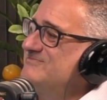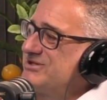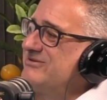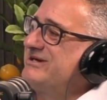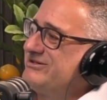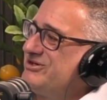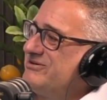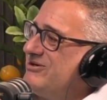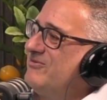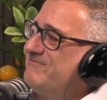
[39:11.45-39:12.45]
so gives you
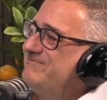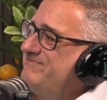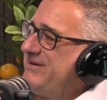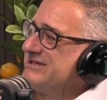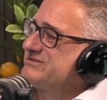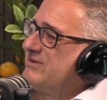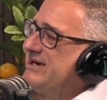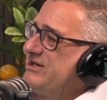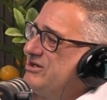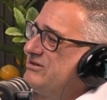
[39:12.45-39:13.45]
a little buzz
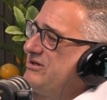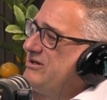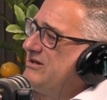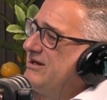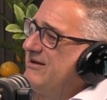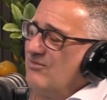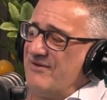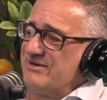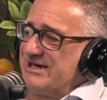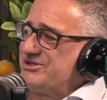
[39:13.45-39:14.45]
where
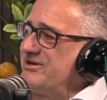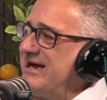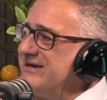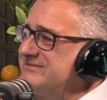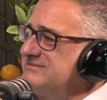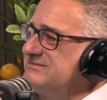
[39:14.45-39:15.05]
whatever lets you down,